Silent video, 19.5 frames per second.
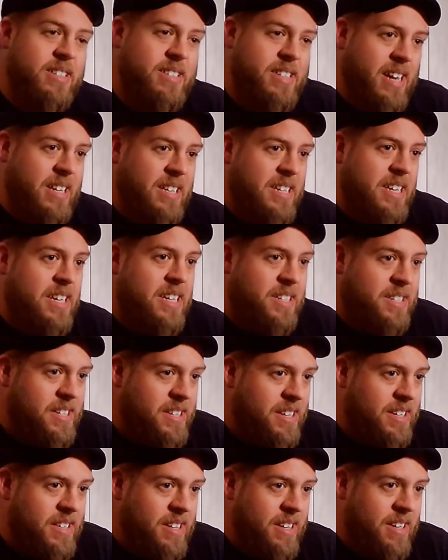techniques
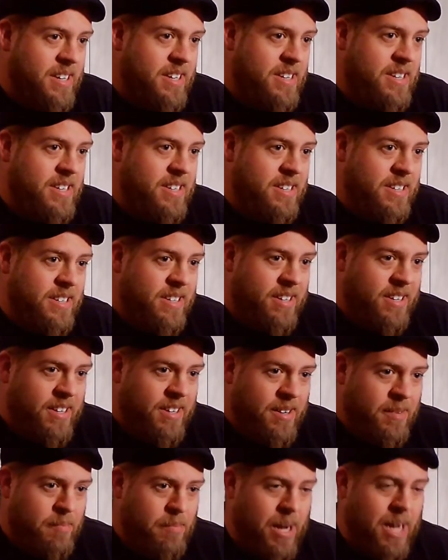that they
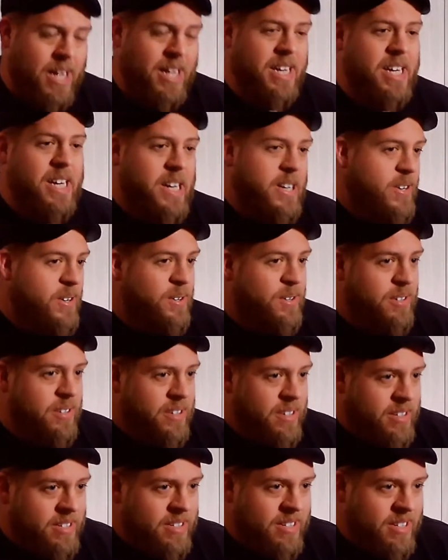pioneered, and